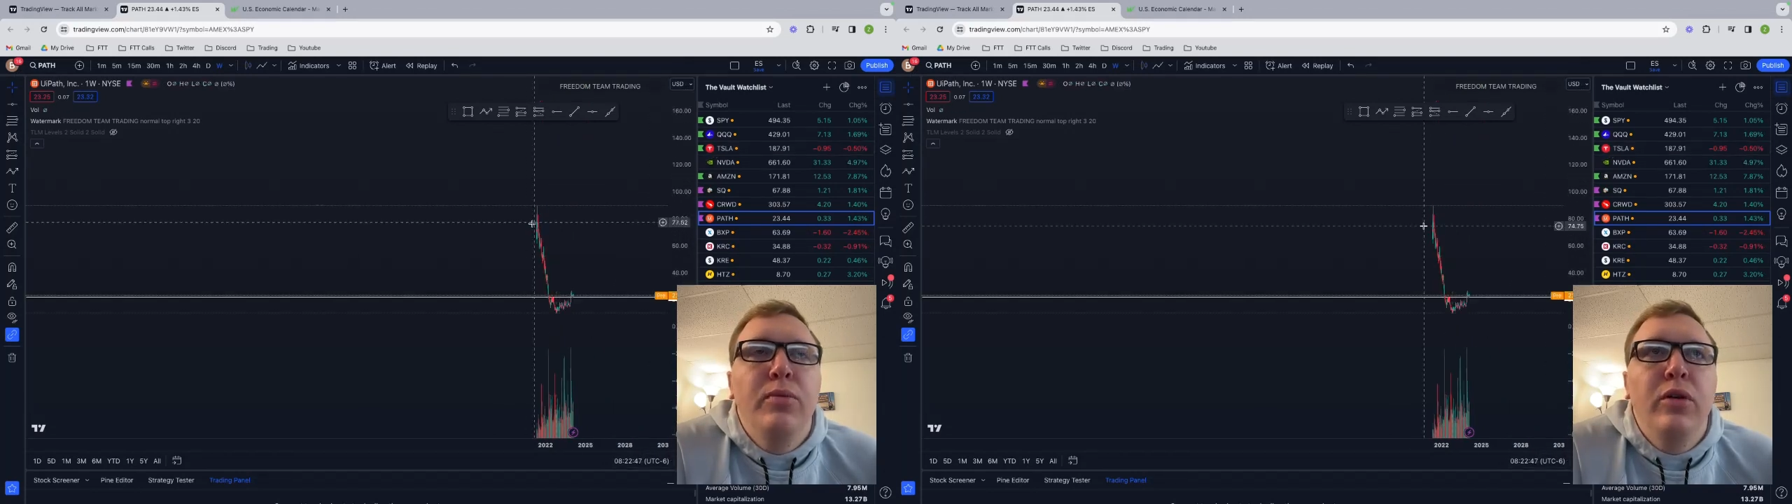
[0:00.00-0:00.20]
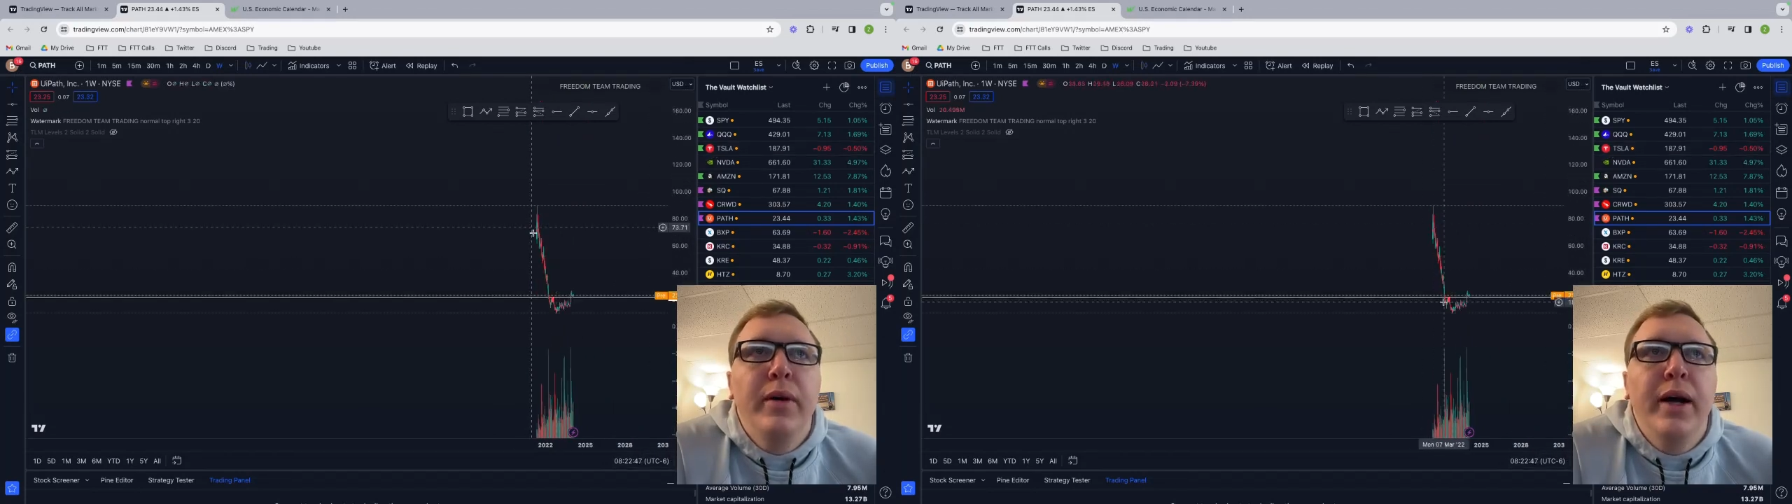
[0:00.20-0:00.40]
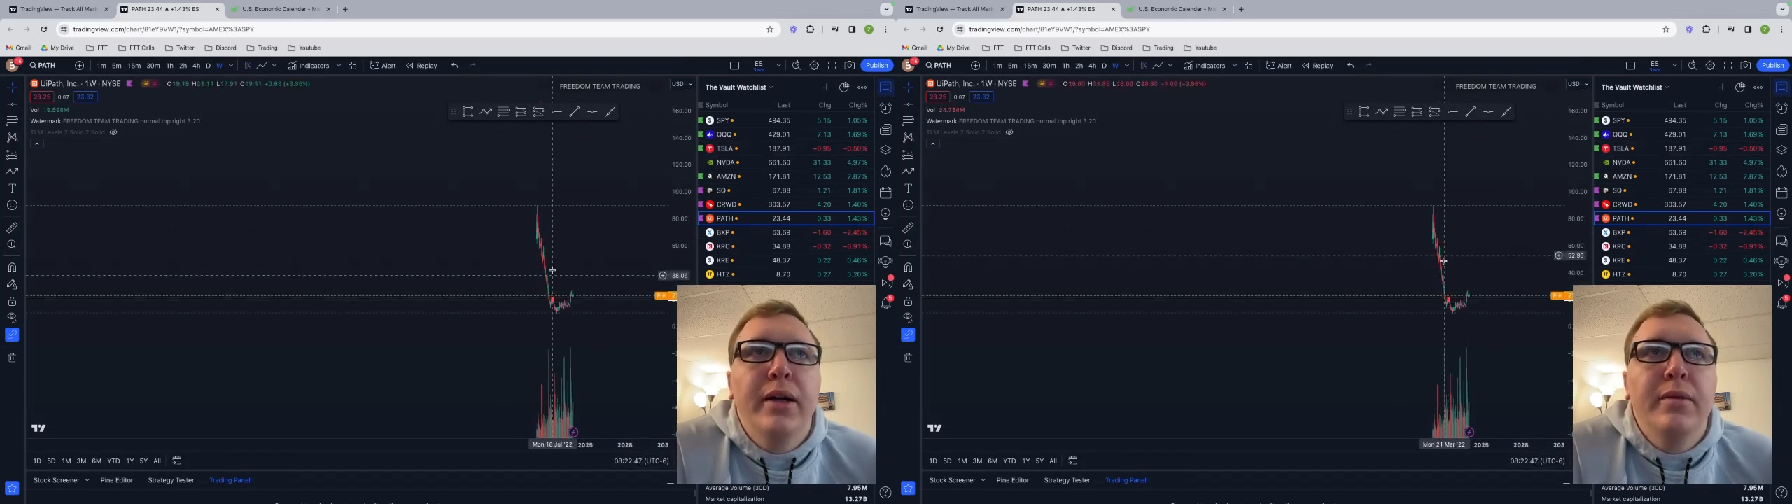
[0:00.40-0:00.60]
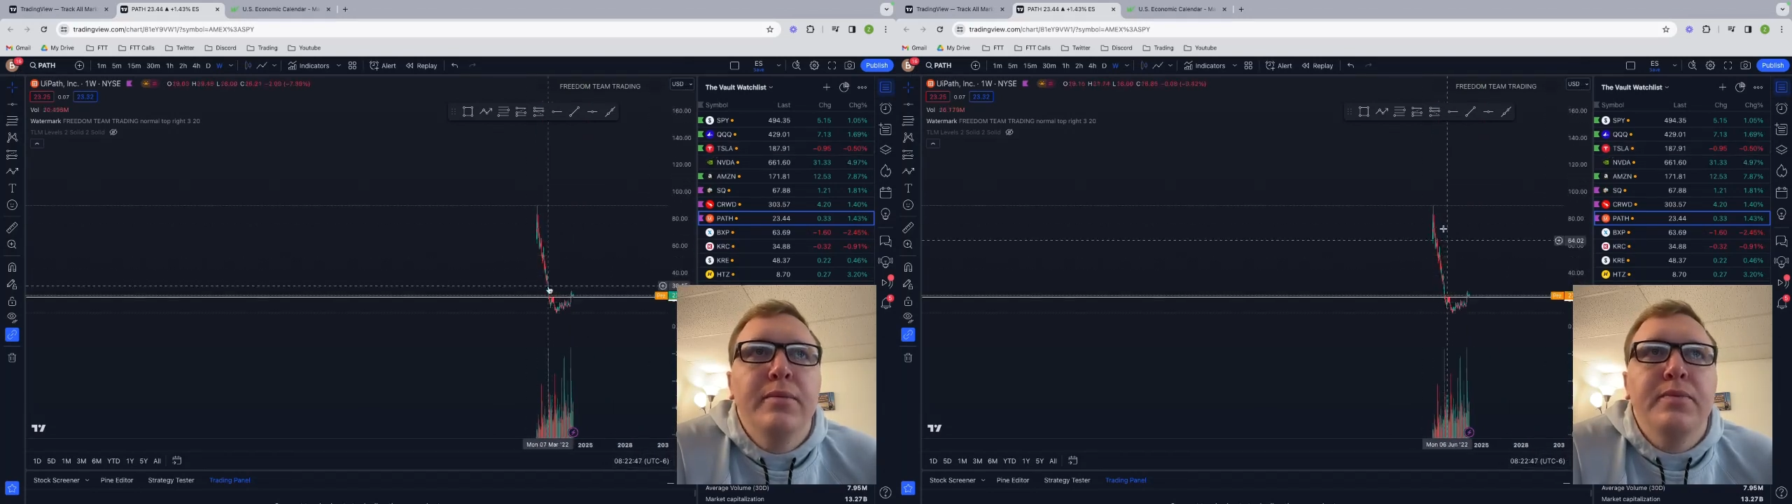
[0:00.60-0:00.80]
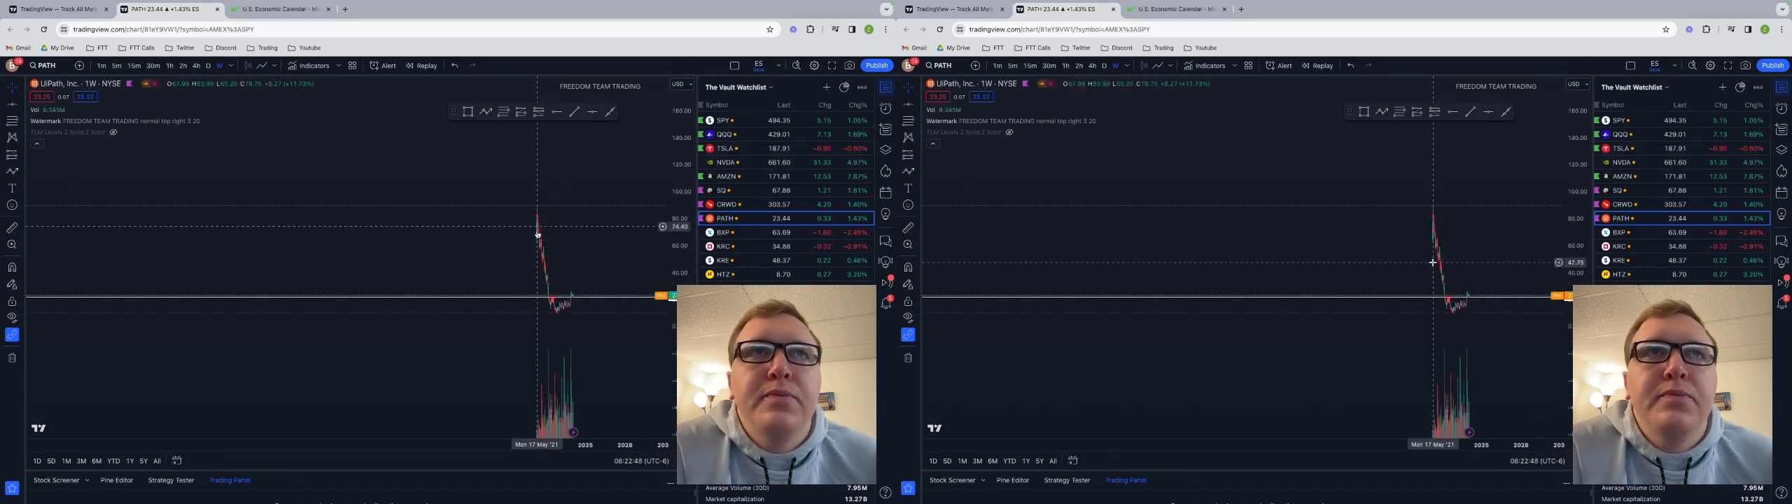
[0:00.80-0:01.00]
pullback,
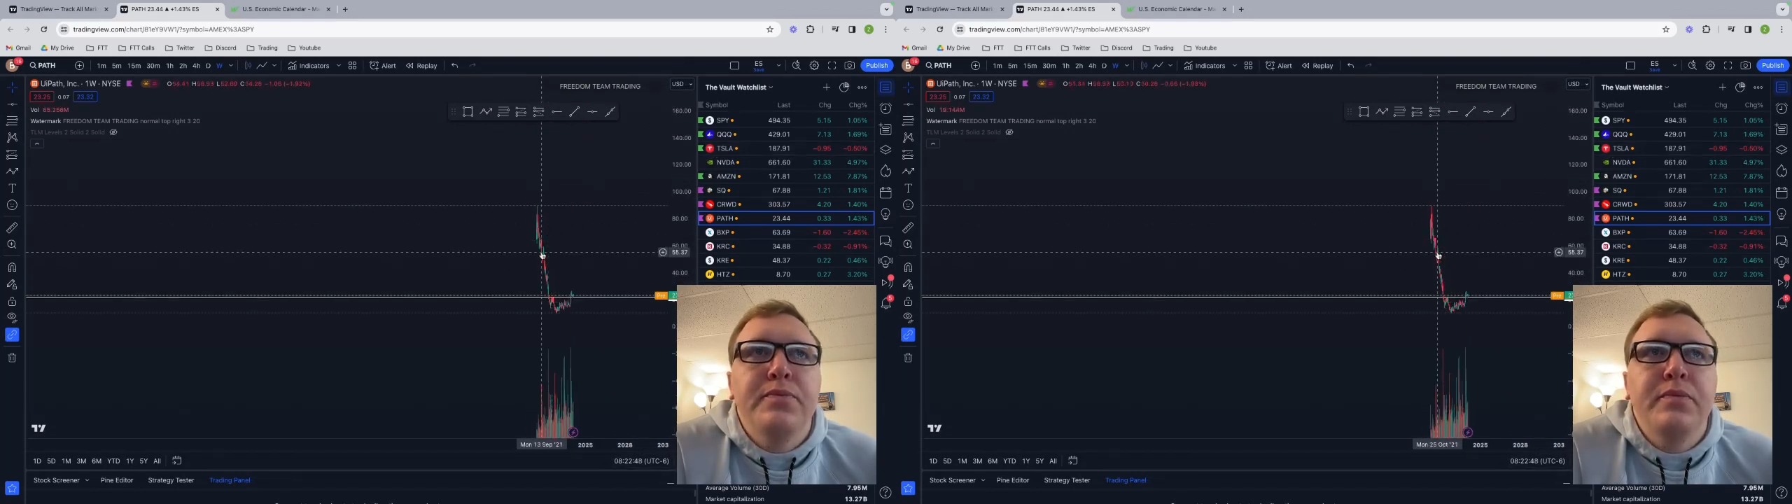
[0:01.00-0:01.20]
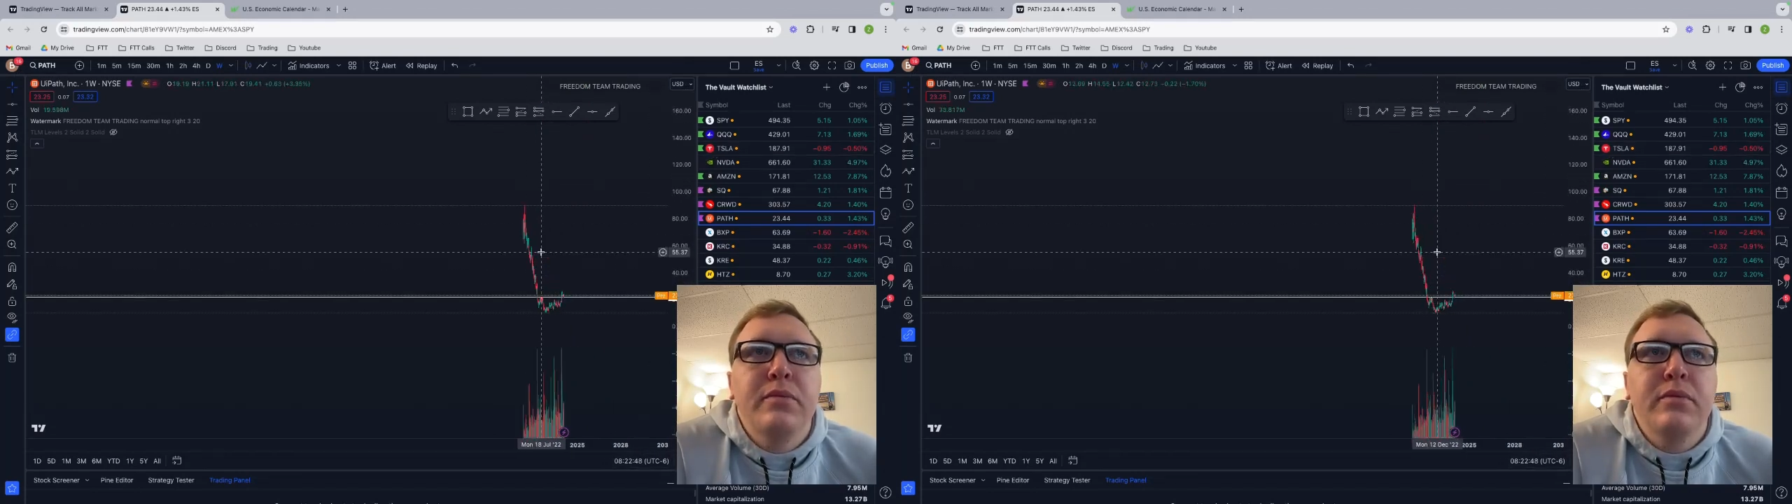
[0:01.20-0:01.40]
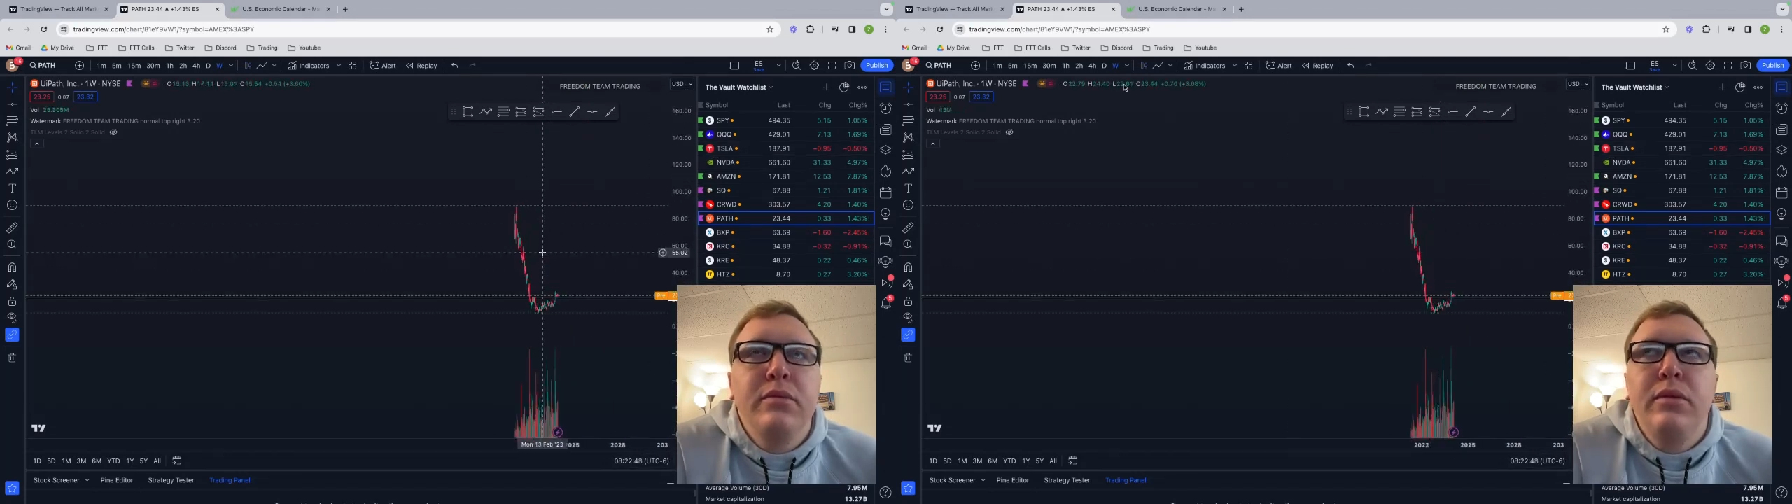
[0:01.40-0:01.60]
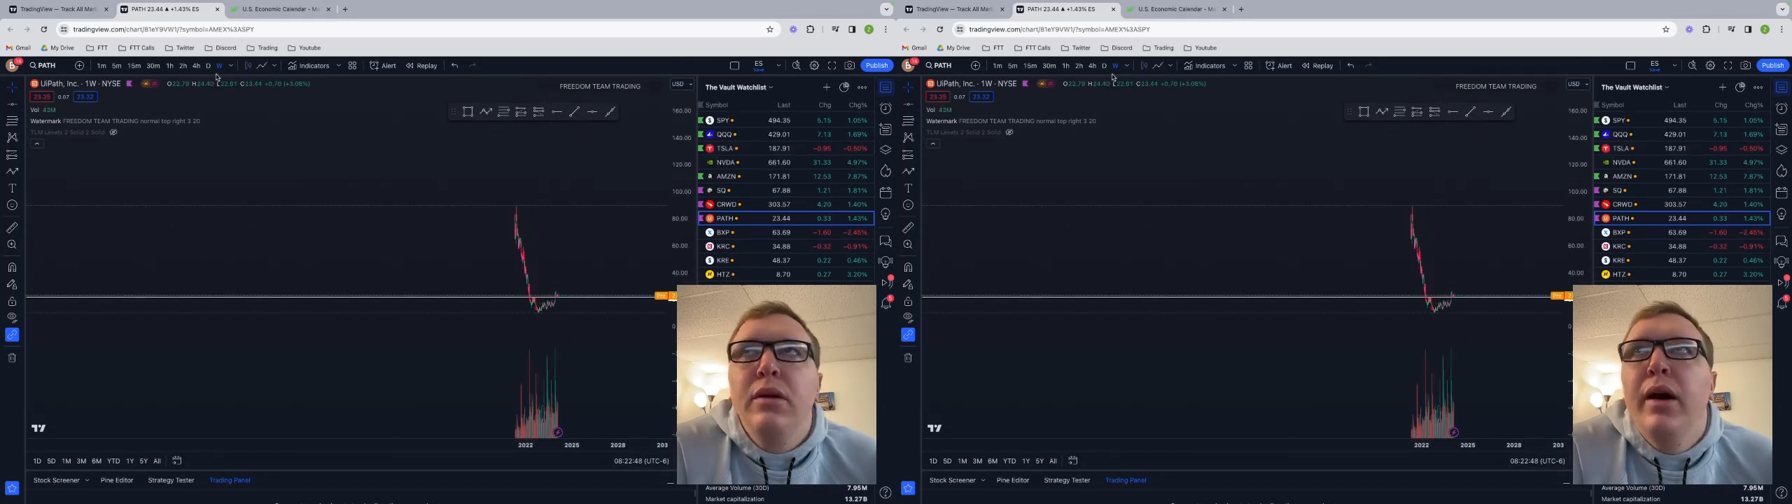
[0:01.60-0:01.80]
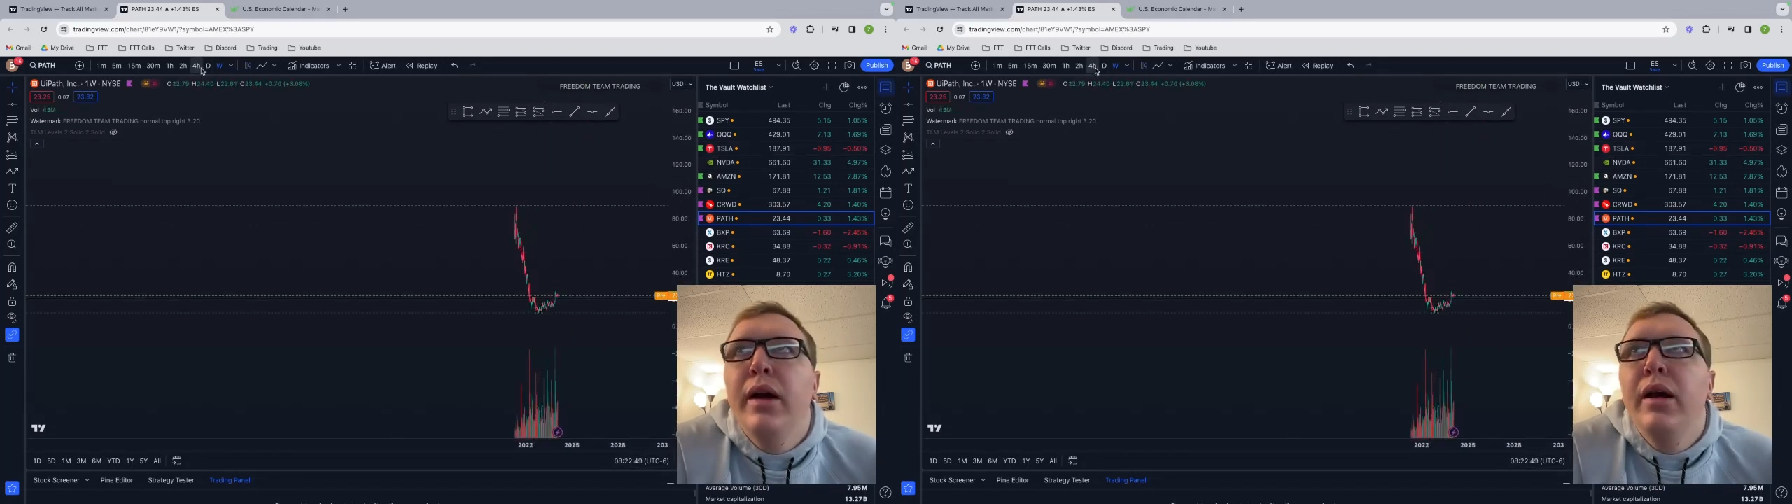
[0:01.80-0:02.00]

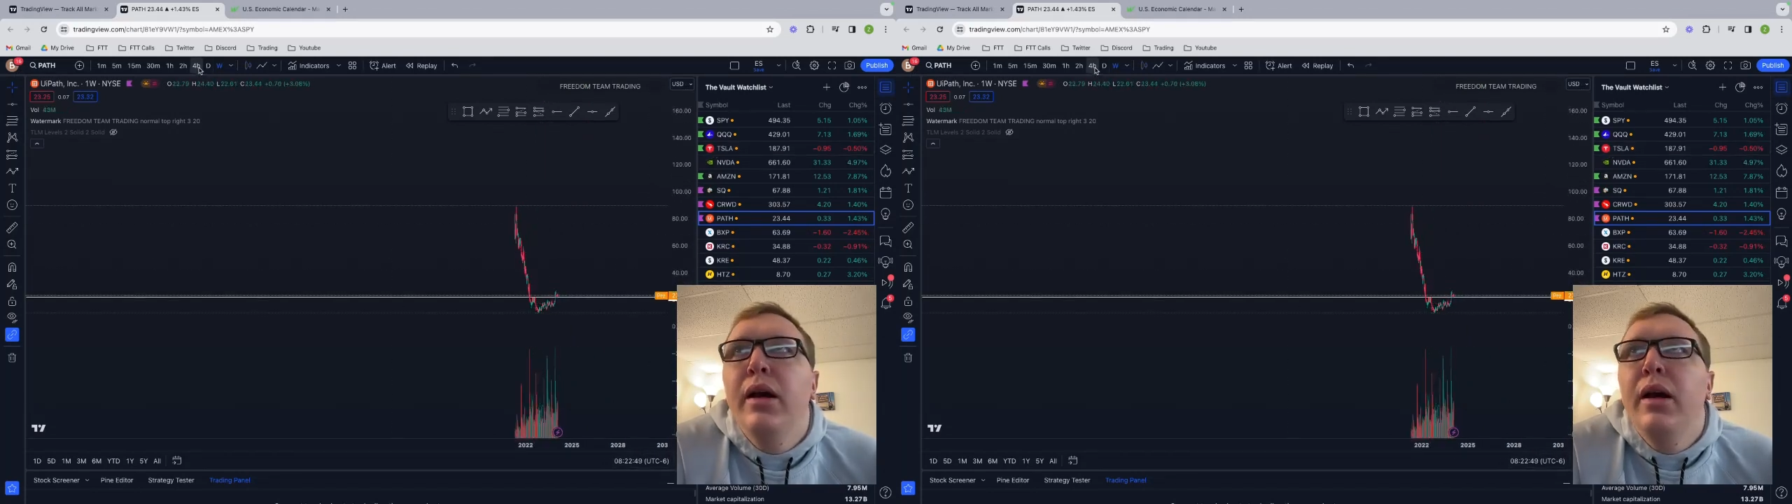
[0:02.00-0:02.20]
right?